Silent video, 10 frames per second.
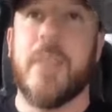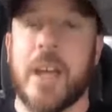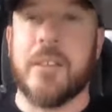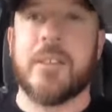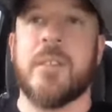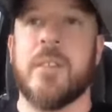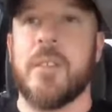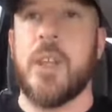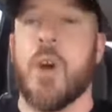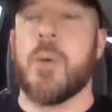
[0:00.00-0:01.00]
that's
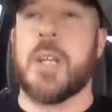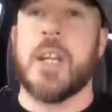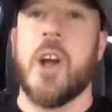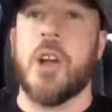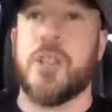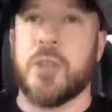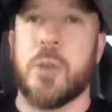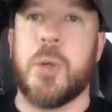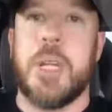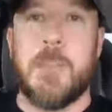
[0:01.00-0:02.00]
you know getting
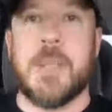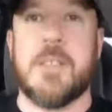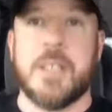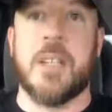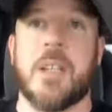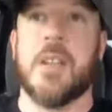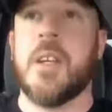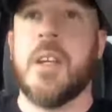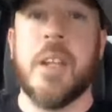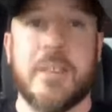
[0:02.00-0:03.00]
onto EBT and
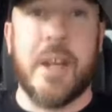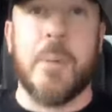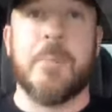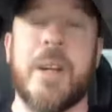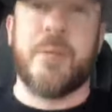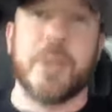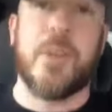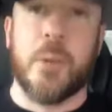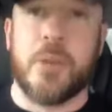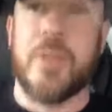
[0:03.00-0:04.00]
entitlement
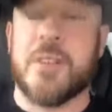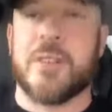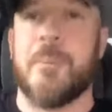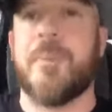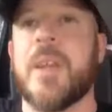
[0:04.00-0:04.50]
benefits through the system.